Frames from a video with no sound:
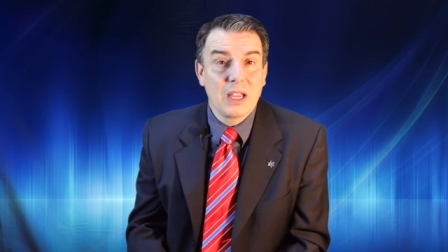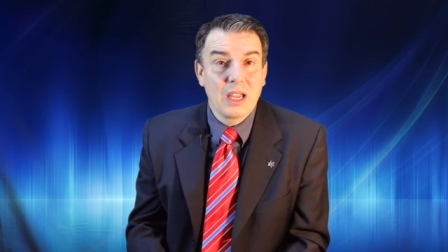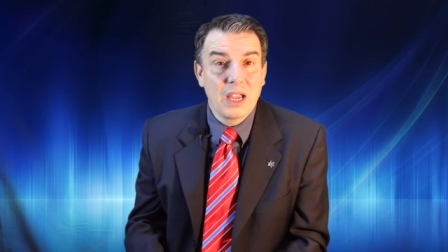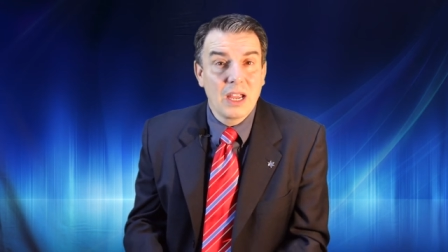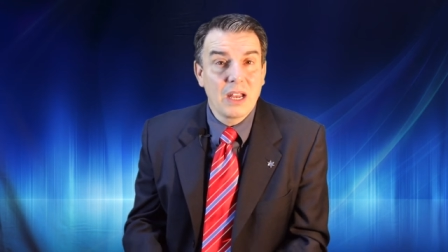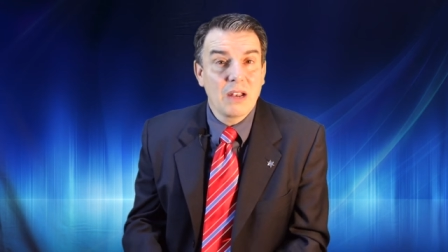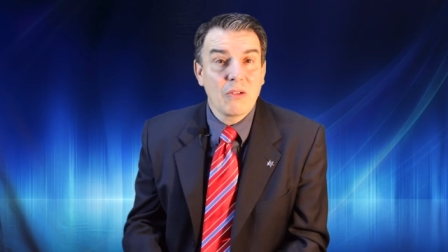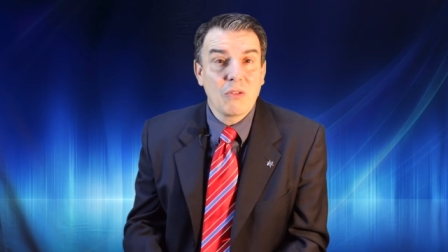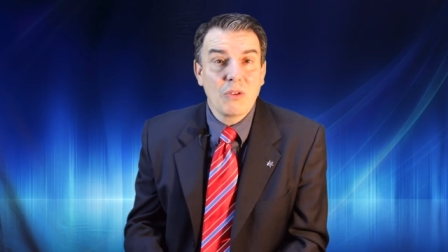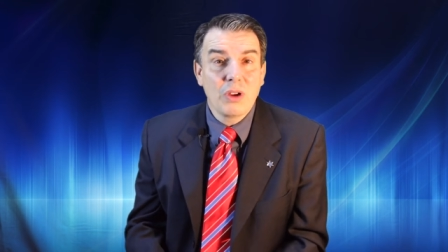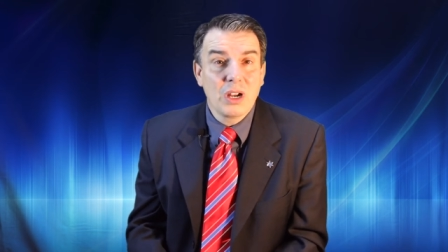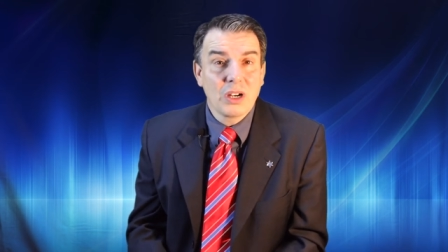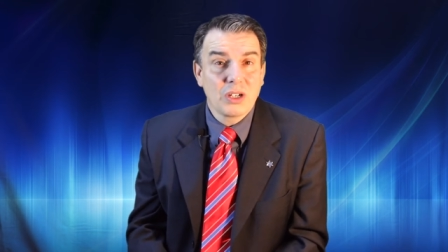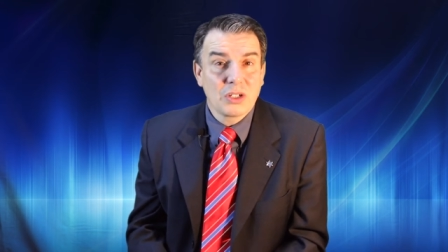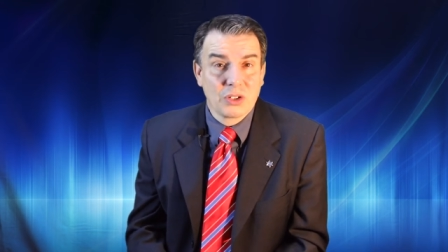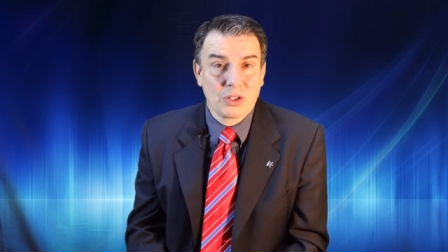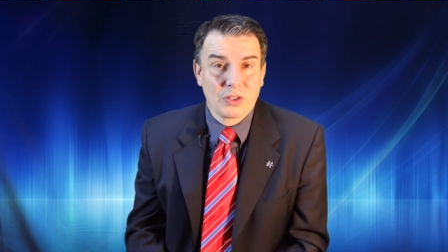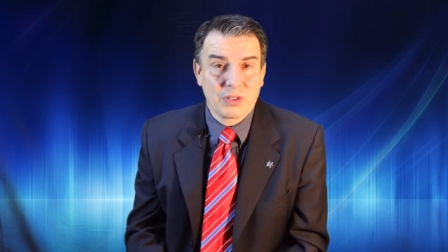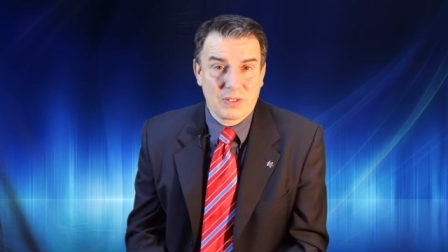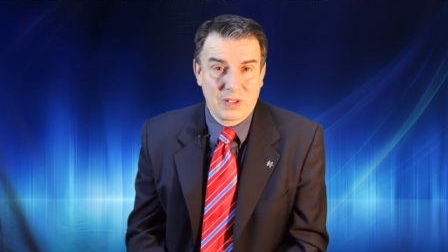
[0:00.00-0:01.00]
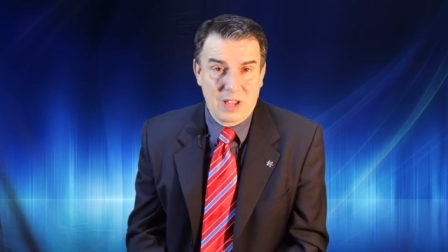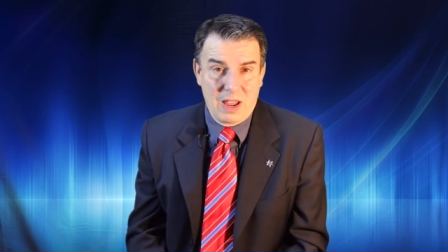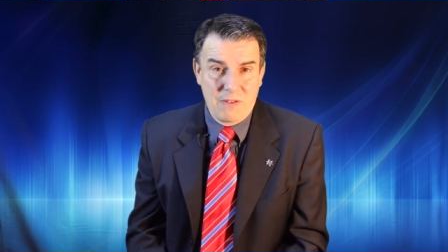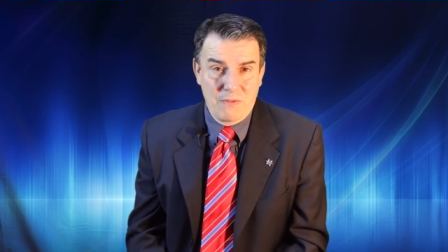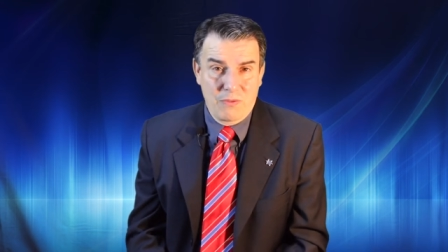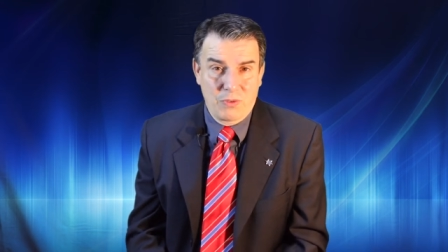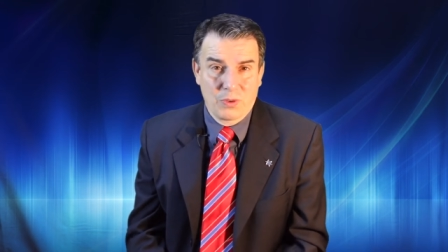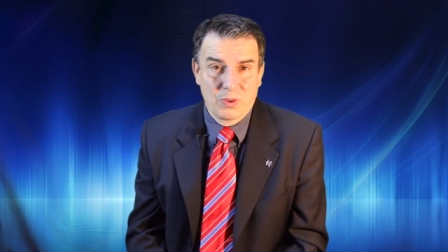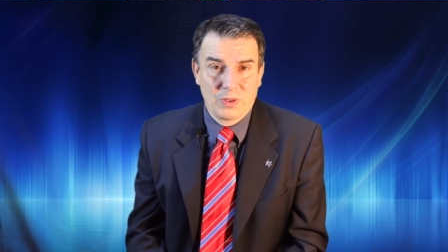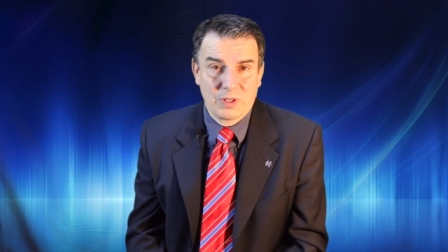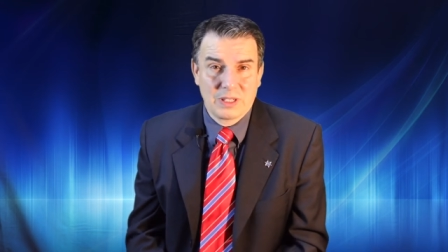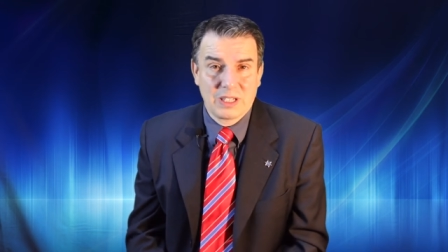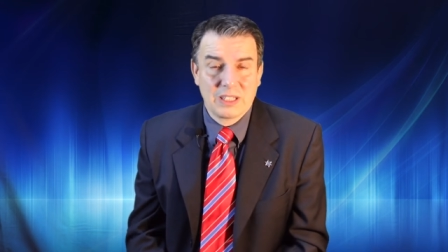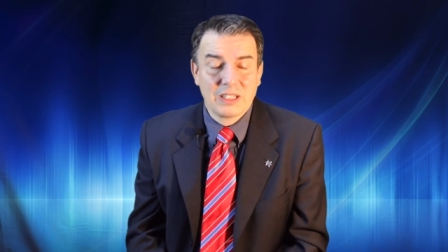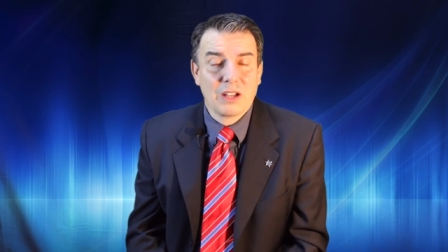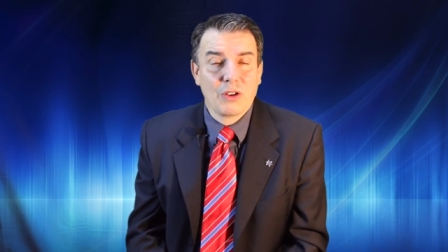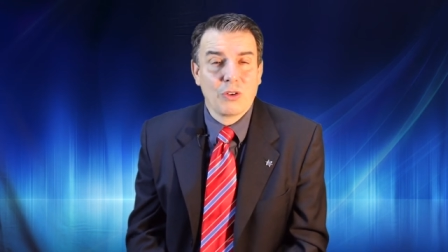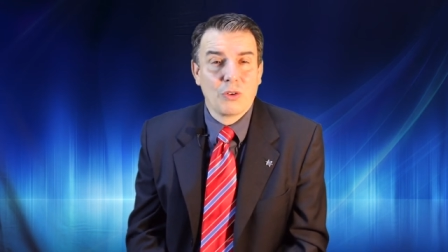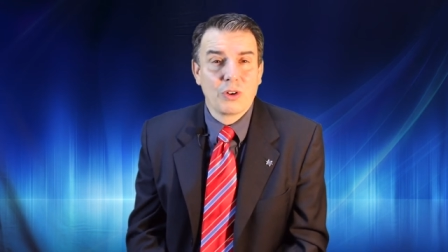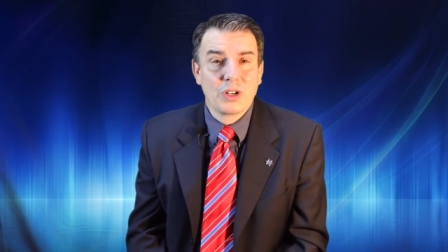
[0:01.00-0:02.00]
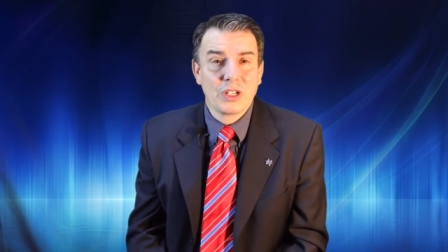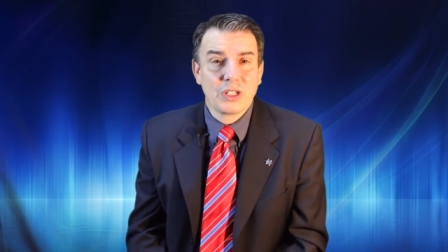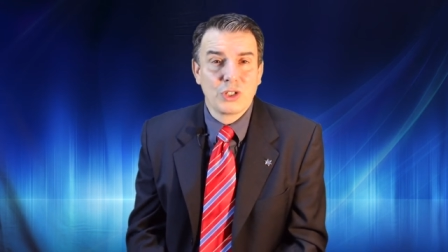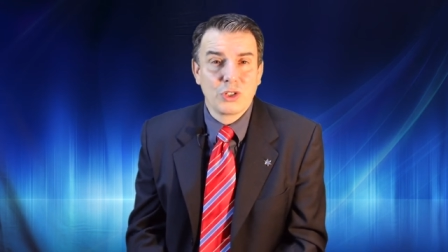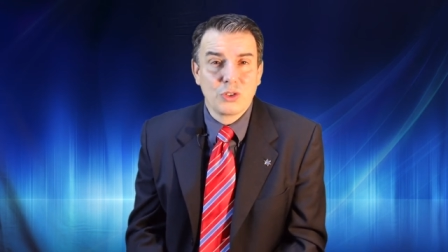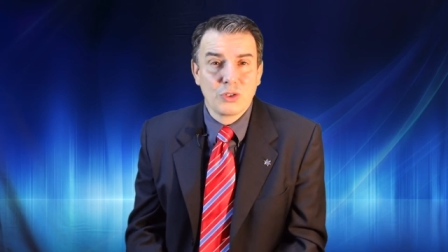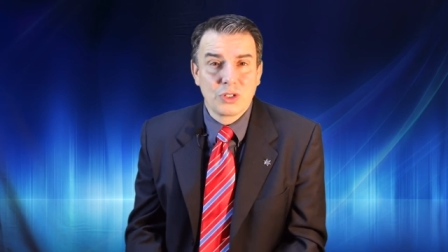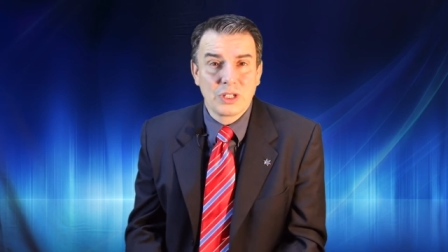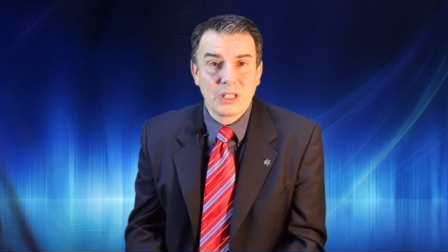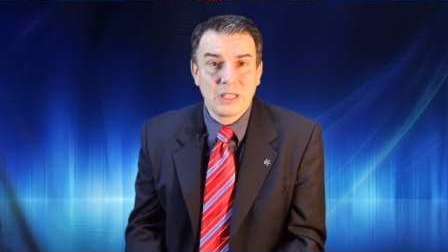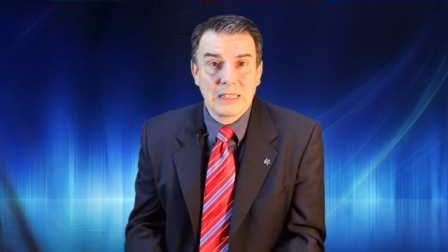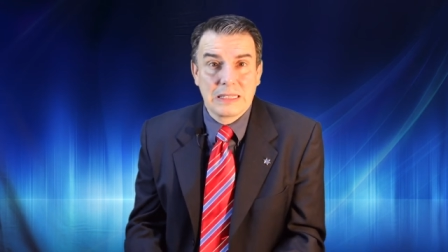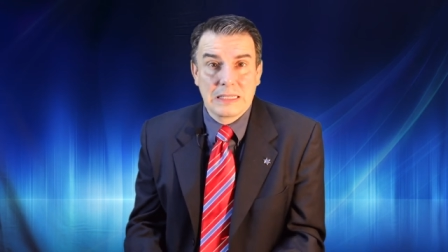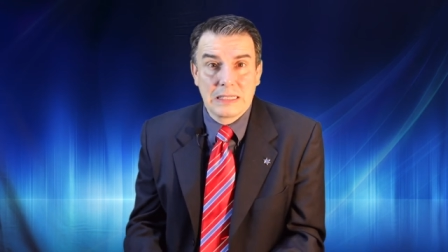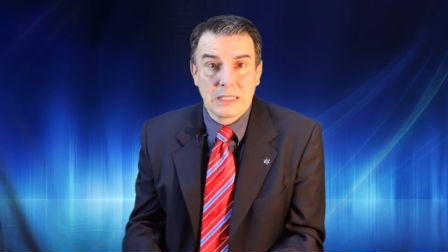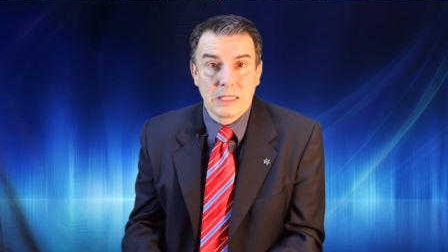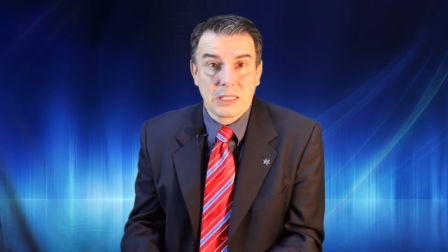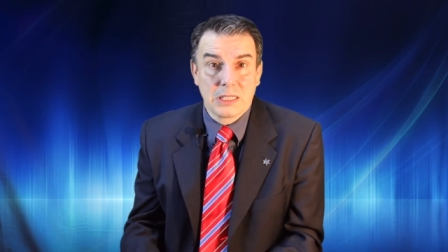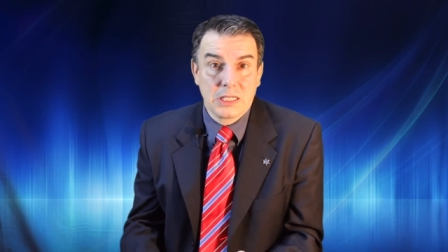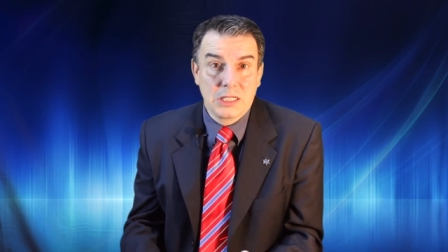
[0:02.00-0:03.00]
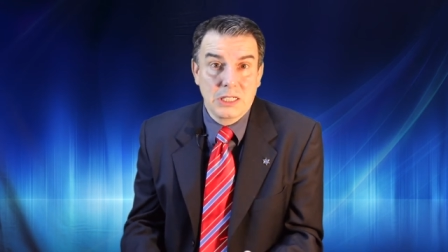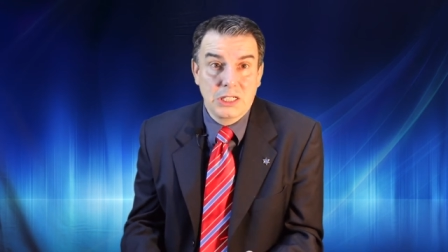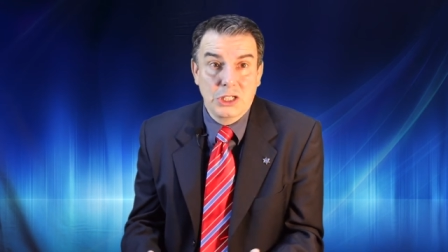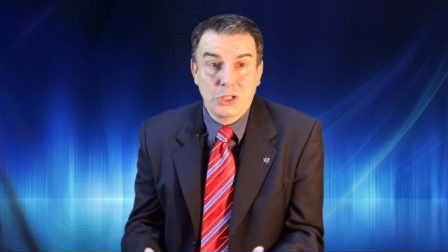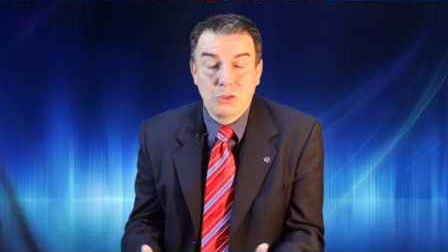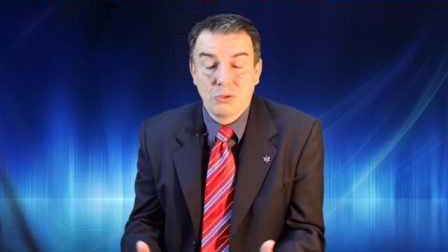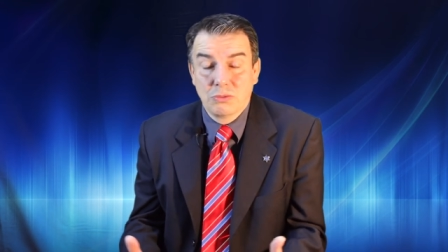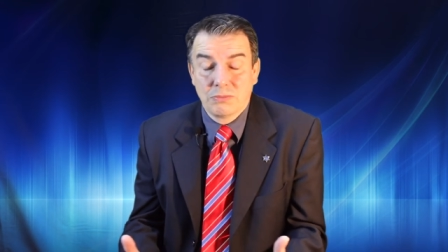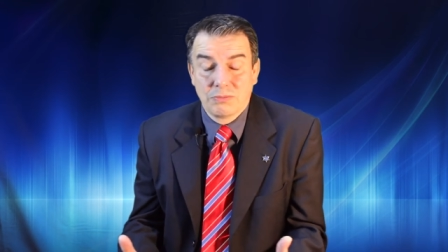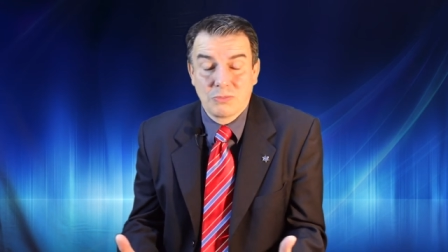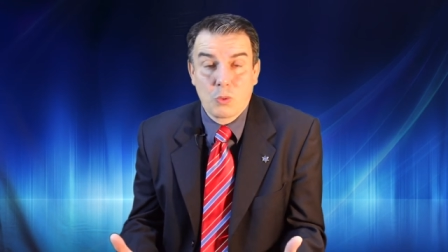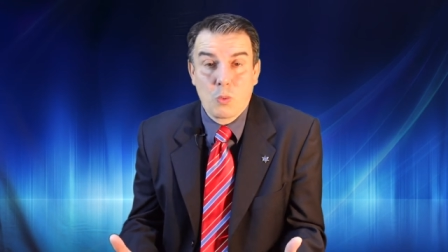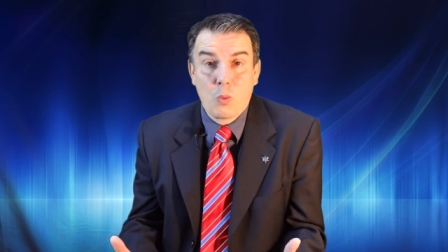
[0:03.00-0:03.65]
And we are so thankful that the Lord is using this new